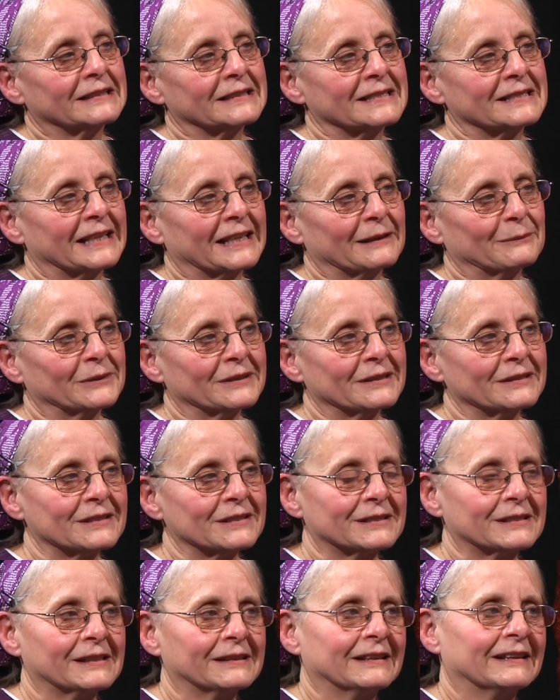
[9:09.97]
His name
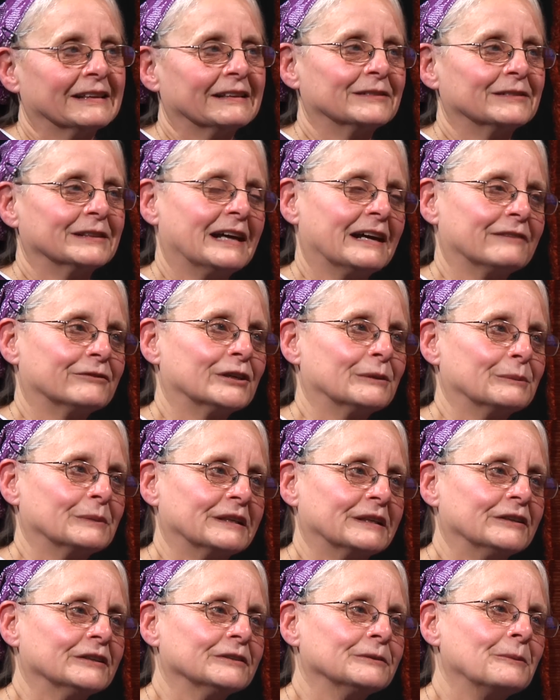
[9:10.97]
is Abraham
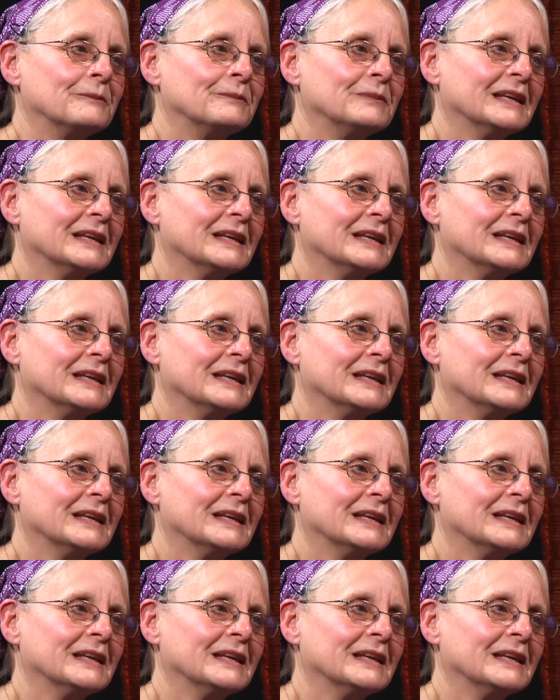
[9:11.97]
Leder.